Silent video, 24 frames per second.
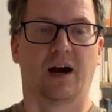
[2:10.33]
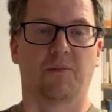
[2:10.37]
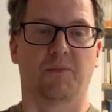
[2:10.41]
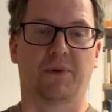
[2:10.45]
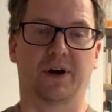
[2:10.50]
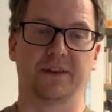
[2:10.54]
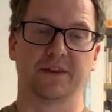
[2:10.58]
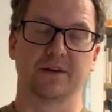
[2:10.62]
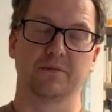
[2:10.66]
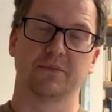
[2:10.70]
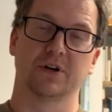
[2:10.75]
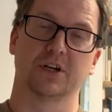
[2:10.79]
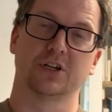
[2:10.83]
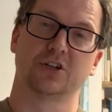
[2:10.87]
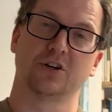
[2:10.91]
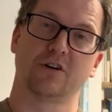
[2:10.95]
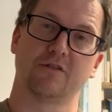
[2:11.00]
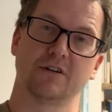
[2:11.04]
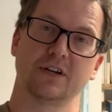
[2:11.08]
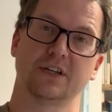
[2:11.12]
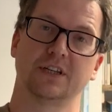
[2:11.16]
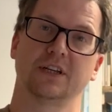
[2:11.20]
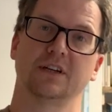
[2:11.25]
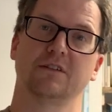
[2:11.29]
But the
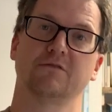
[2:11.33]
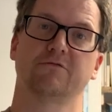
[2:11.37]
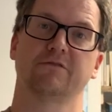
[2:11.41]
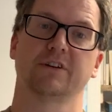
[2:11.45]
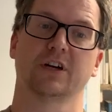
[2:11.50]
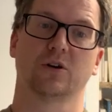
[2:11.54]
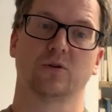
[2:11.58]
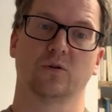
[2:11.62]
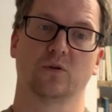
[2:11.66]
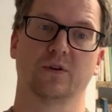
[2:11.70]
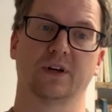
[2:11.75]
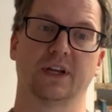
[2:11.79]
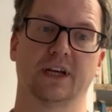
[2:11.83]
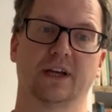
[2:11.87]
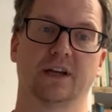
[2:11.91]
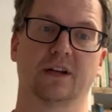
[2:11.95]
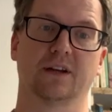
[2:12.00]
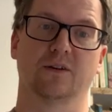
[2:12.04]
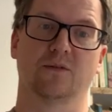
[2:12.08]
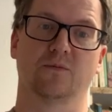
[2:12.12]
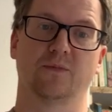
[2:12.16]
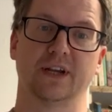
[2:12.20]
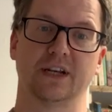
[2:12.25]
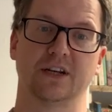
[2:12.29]
majority of
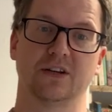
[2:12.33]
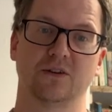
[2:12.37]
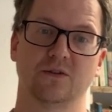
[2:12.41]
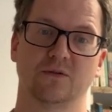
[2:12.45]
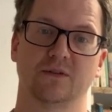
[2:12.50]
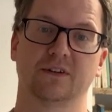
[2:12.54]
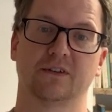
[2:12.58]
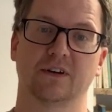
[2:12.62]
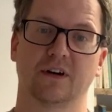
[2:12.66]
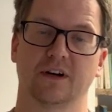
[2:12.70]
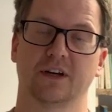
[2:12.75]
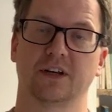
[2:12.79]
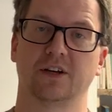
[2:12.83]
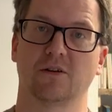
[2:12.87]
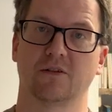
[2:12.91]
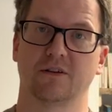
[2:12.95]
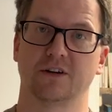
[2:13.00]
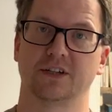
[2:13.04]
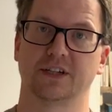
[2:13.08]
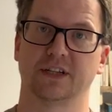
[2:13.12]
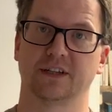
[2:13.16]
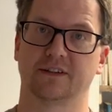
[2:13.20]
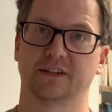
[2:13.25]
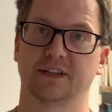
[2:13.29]
recording that we do as
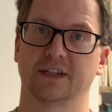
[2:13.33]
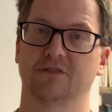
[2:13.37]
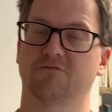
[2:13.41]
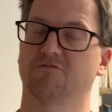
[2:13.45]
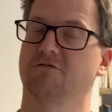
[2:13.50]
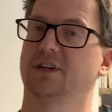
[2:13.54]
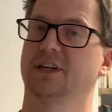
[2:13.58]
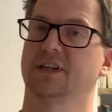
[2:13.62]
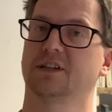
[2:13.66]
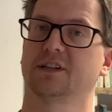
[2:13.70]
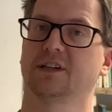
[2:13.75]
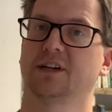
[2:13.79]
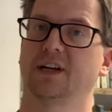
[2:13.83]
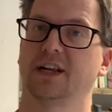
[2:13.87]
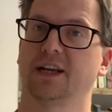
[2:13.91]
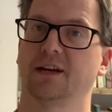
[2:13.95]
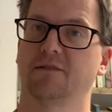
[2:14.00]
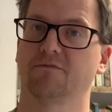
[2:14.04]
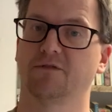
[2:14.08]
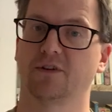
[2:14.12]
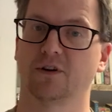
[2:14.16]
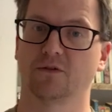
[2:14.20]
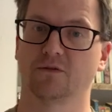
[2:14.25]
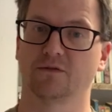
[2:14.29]
archaeologists, it traditionally
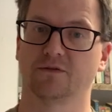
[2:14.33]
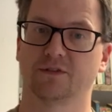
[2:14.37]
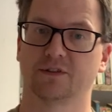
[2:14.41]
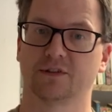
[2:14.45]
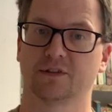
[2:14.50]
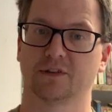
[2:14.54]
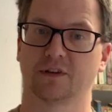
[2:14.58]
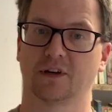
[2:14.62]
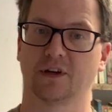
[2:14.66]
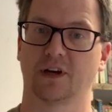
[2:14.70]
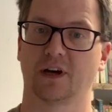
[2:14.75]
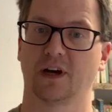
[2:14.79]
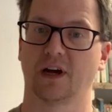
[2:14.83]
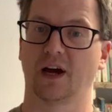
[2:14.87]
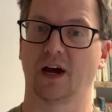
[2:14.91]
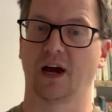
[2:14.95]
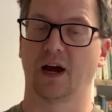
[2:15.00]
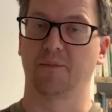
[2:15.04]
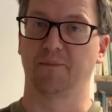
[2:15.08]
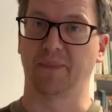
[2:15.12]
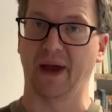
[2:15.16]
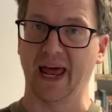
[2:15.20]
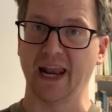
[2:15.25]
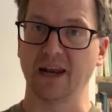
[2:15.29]
involves
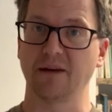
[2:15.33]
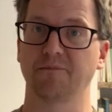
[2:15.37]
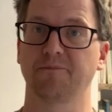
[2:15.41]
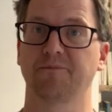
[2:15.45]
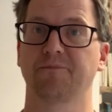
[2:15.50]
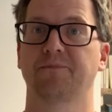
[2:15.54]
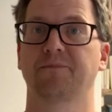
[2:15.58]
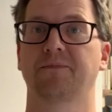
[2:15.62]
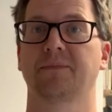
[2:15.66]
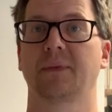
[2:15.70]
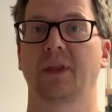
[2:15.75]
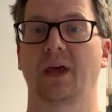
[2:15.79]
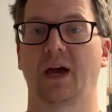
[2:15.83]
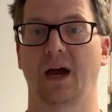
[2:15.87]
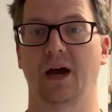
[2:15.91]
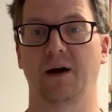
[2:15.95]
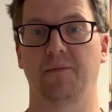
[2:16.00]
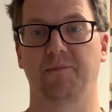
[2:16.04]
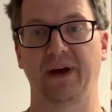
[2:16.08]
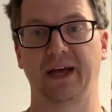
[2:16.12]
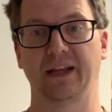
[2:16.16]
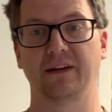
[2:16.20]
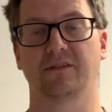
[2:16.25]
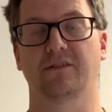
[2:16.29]
a pen,
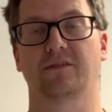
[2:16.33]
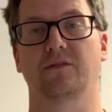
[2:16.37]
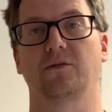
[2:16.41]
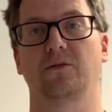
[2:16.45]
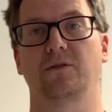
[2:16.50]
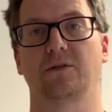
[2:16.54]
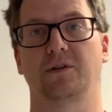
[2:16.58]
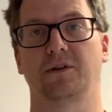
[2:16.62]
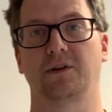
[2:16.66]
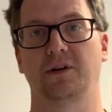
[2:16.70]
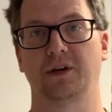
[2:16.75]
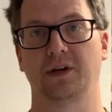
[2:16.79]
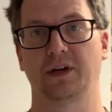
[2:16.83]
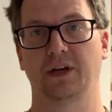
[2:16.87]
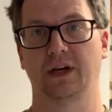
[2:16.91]
a pencil,